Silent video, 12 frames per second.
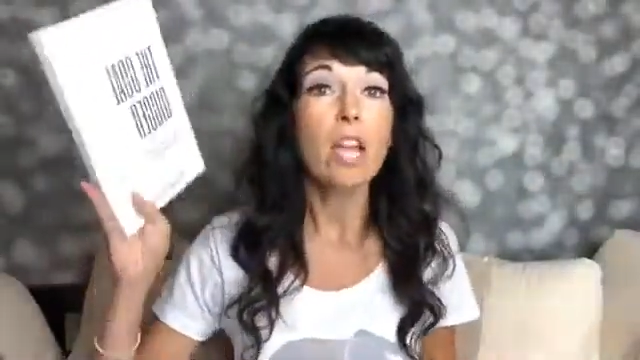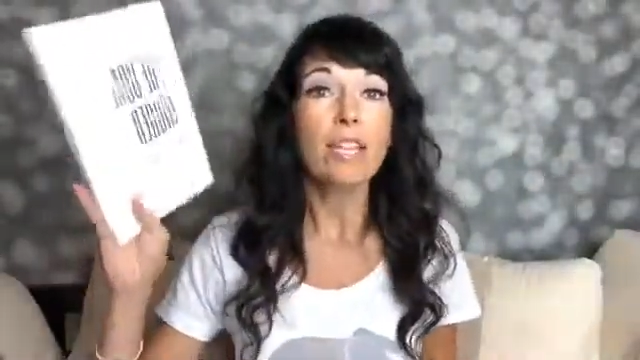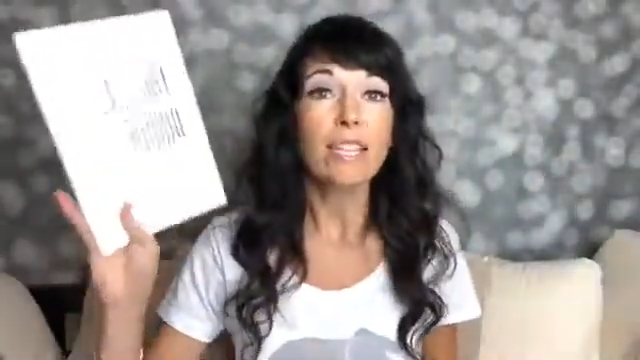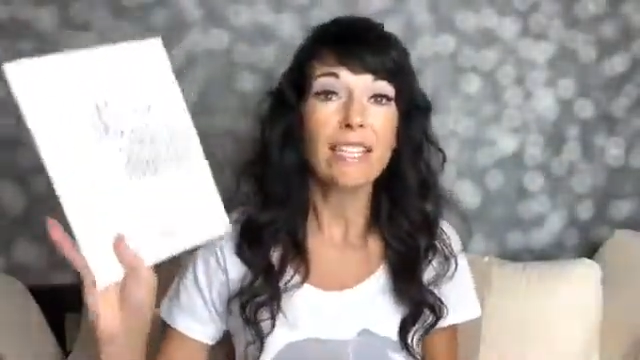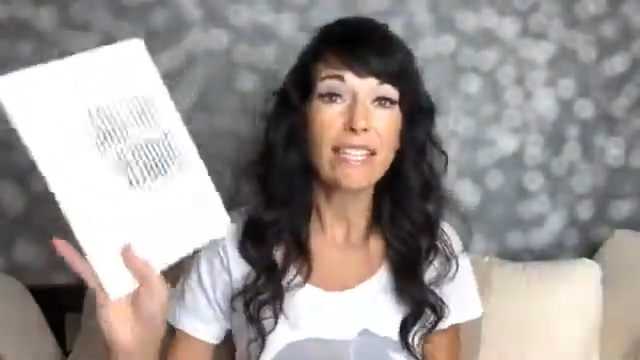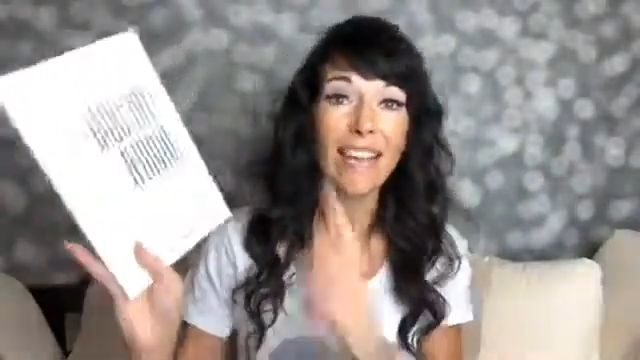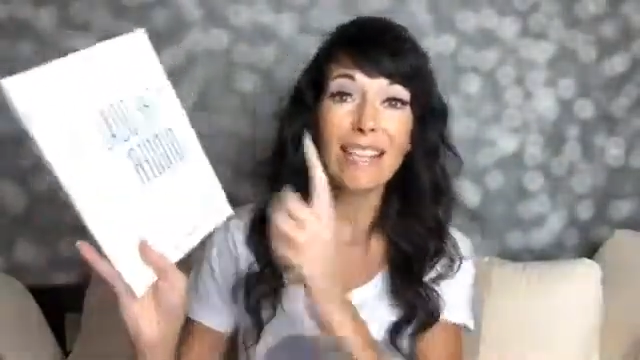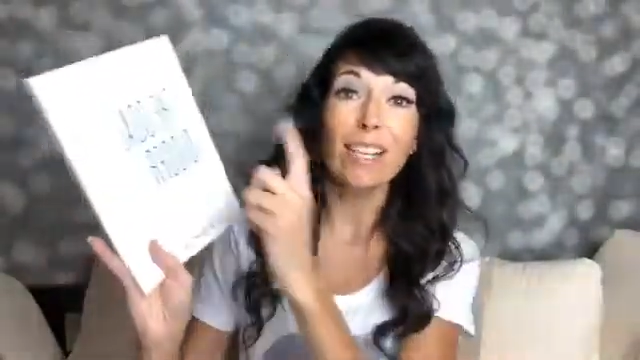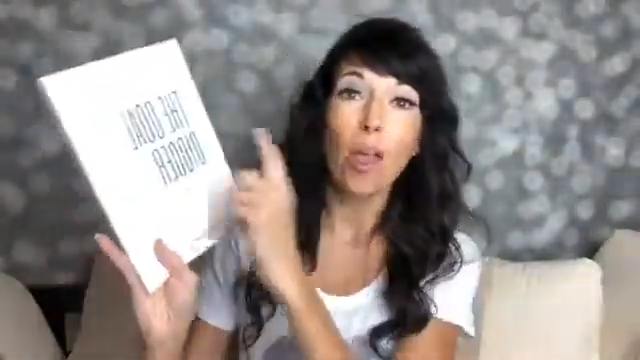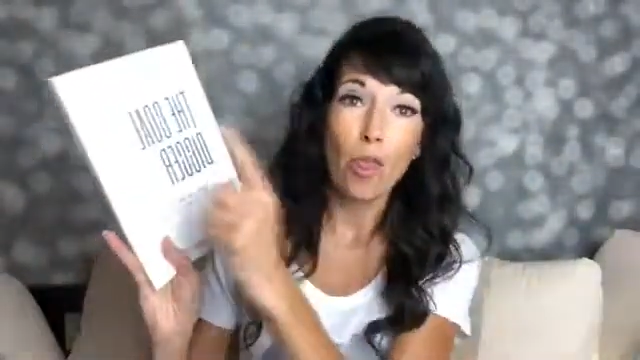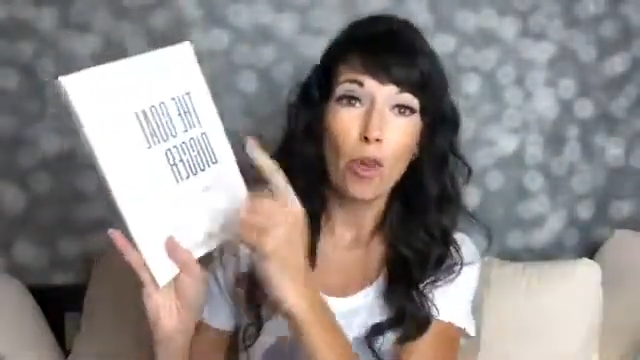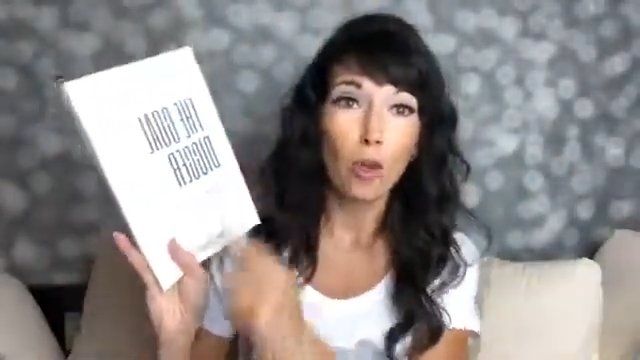This says
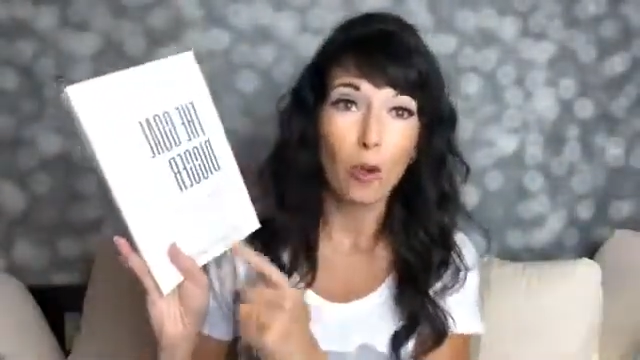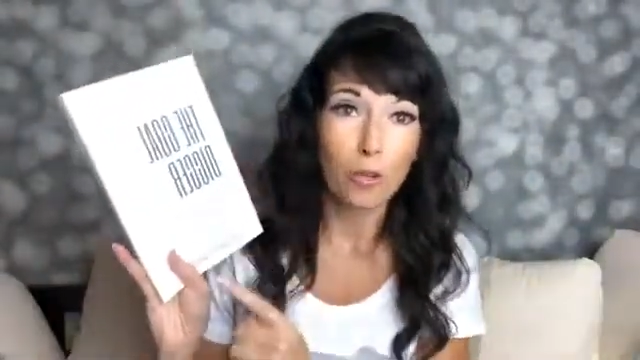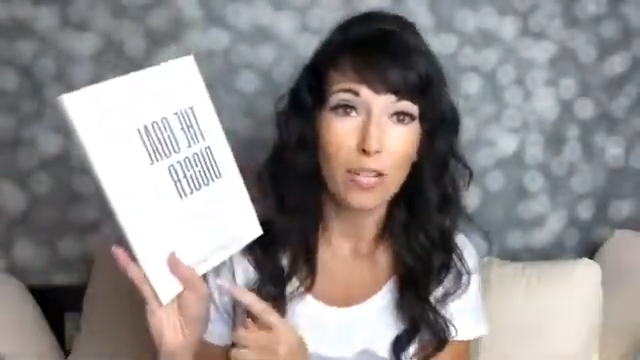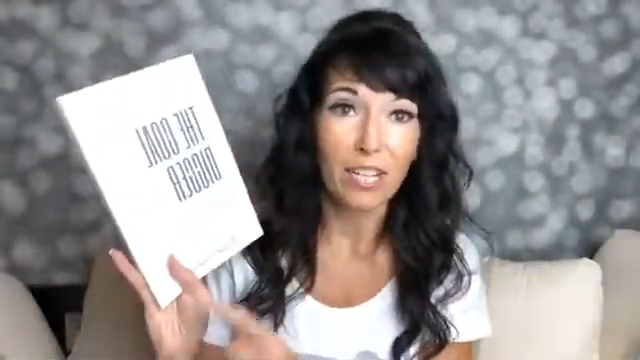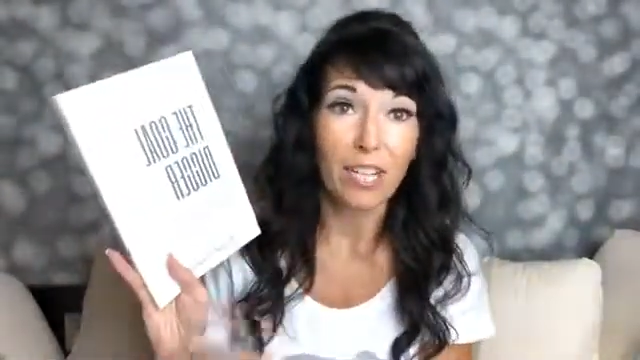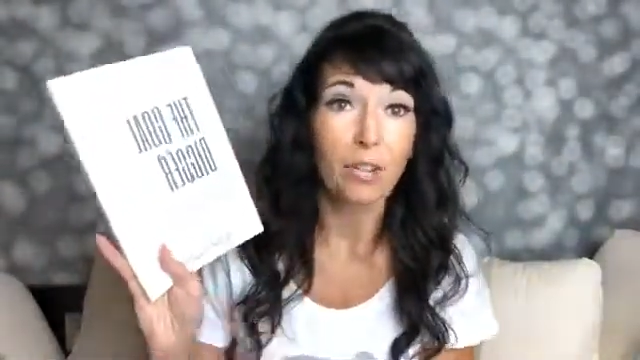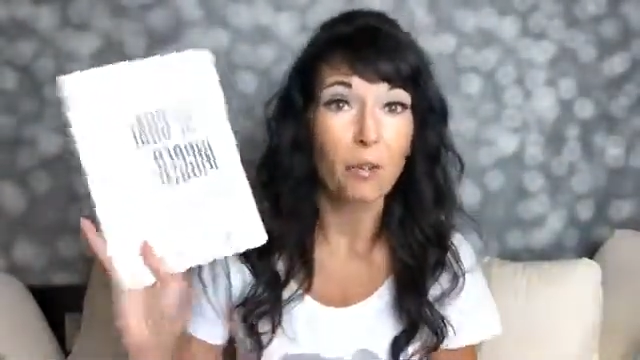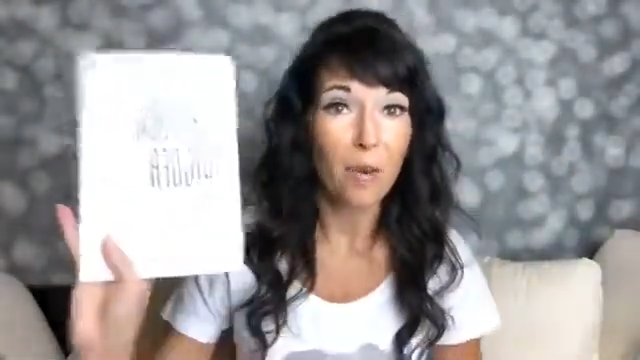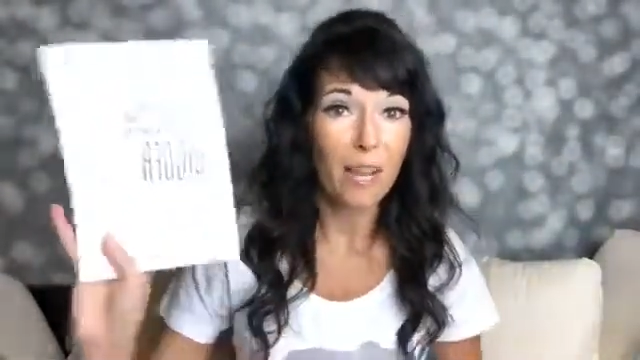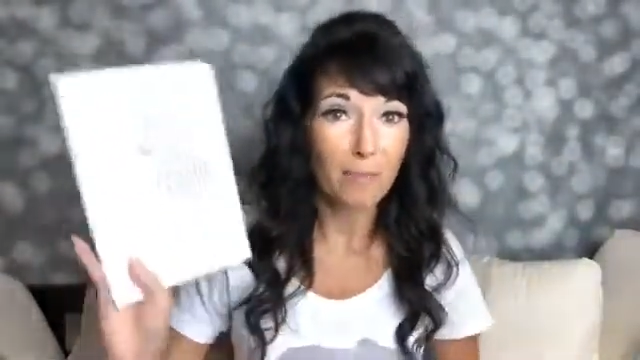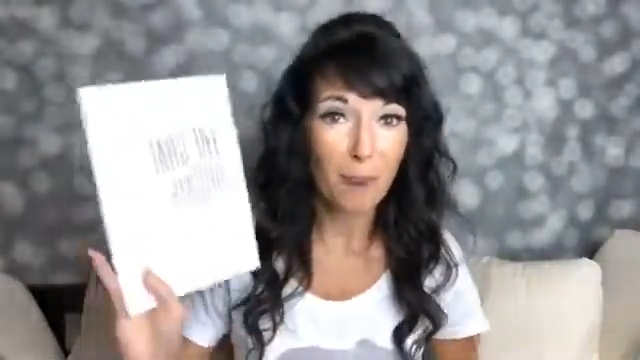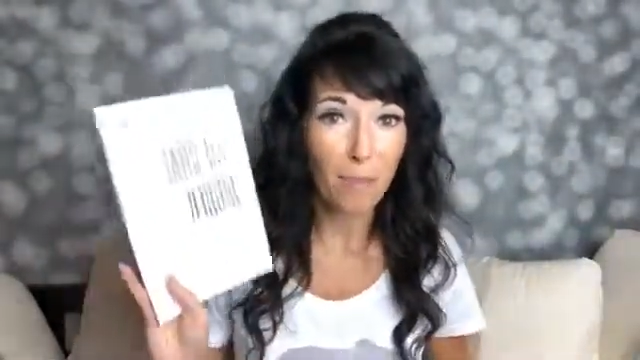The Gold Digger. Who
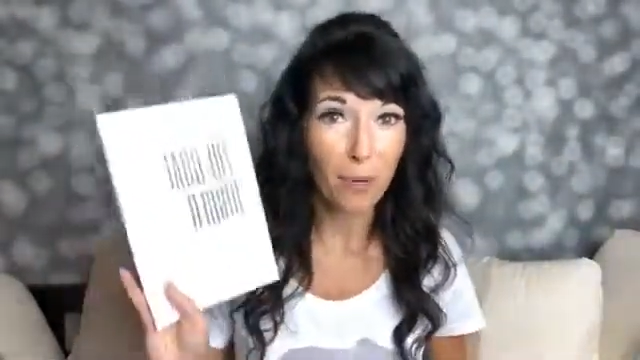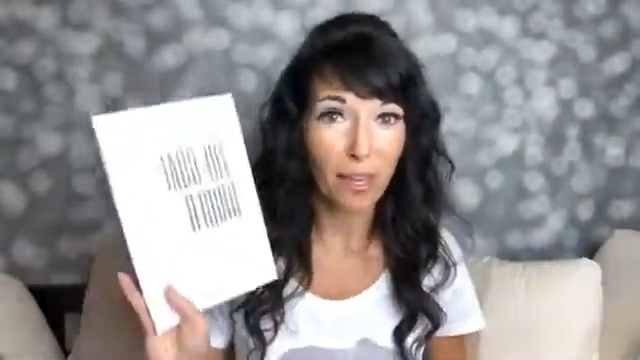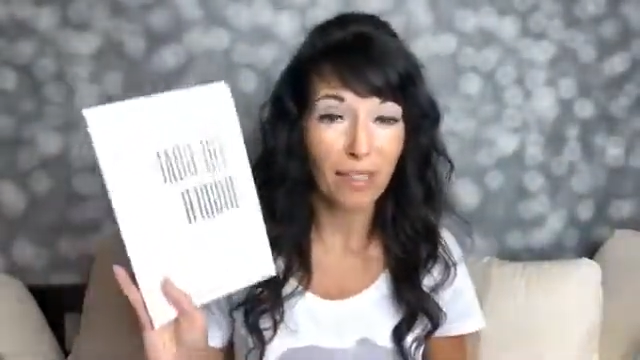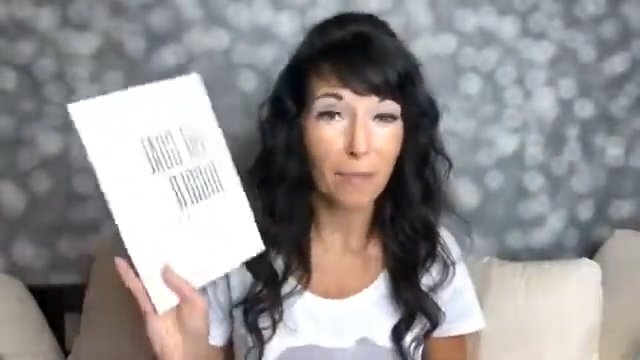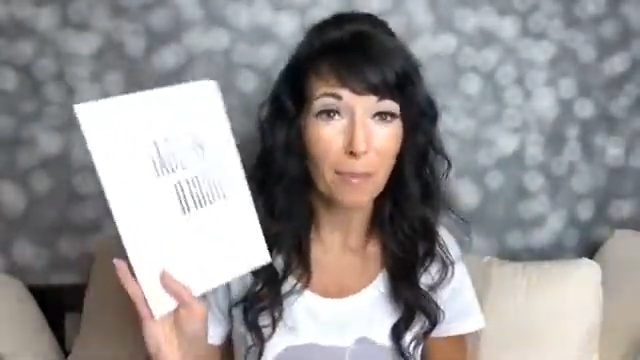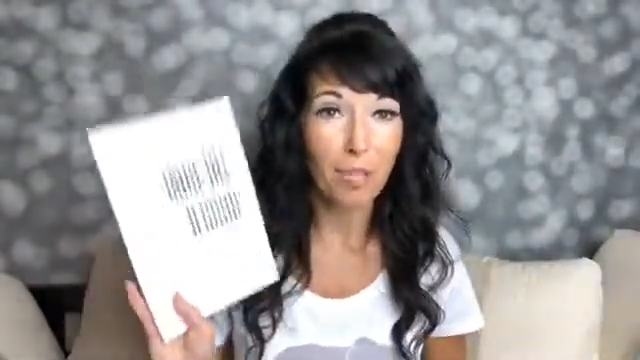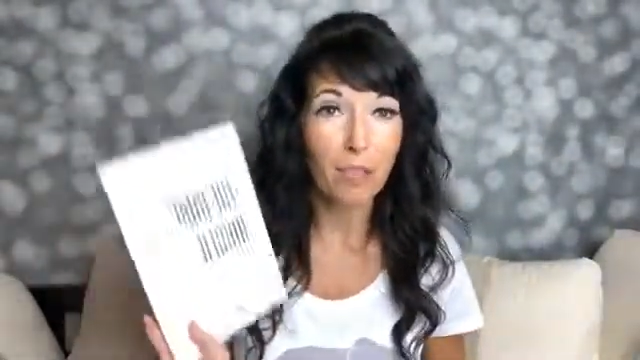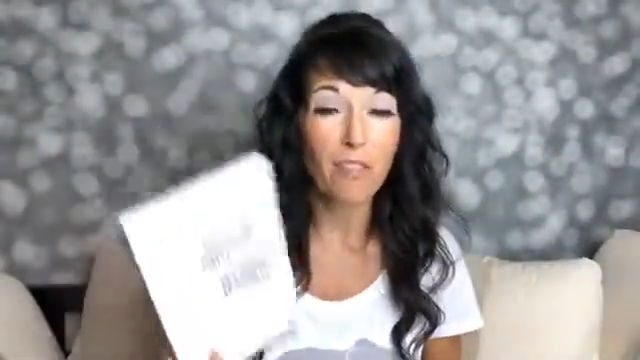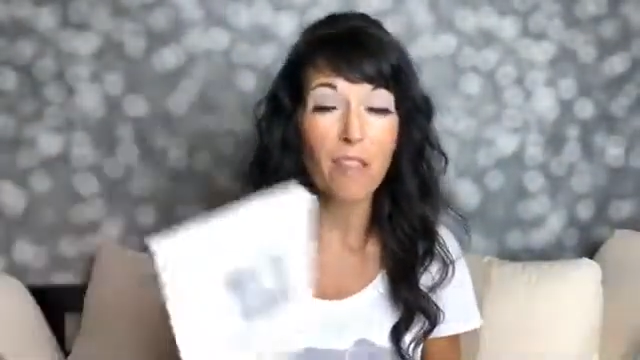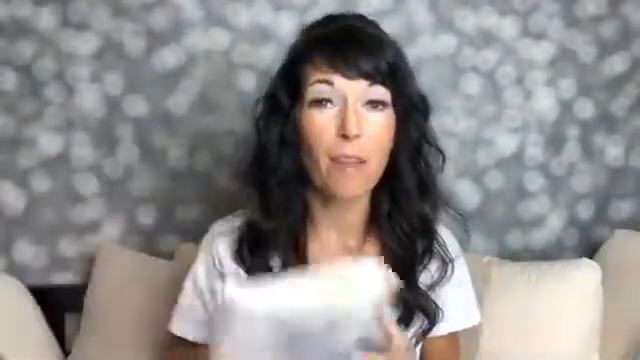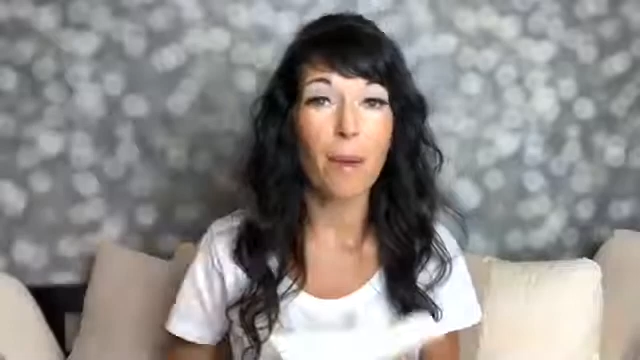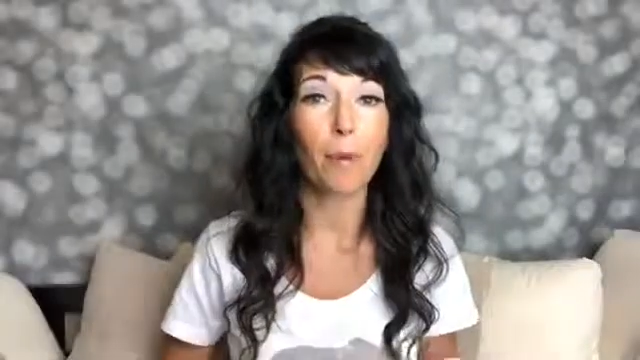has my book? Let me know if
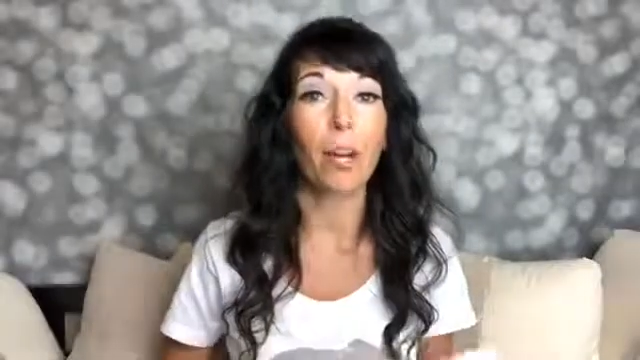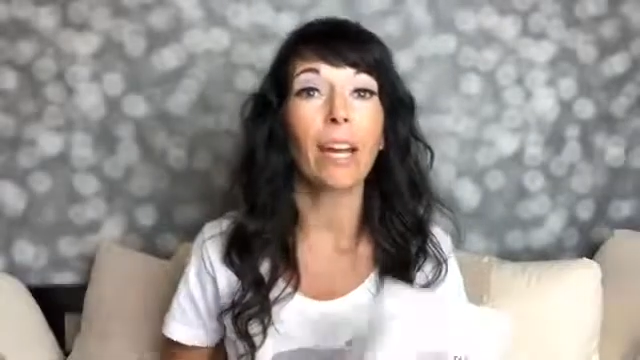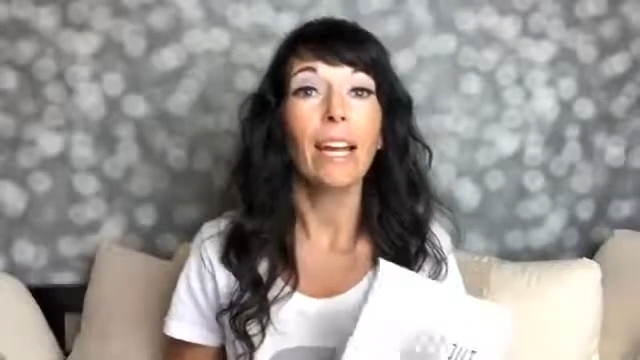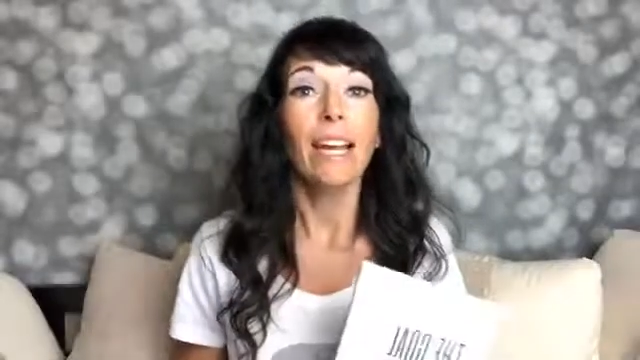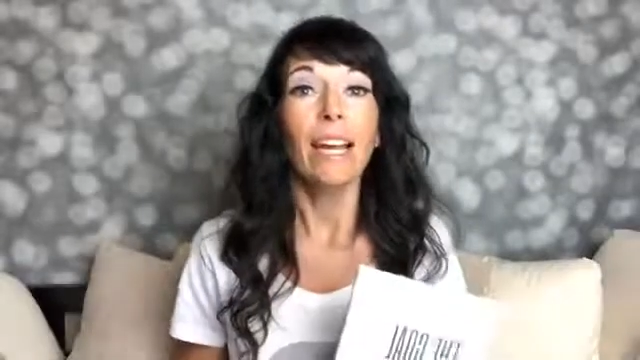you have my book.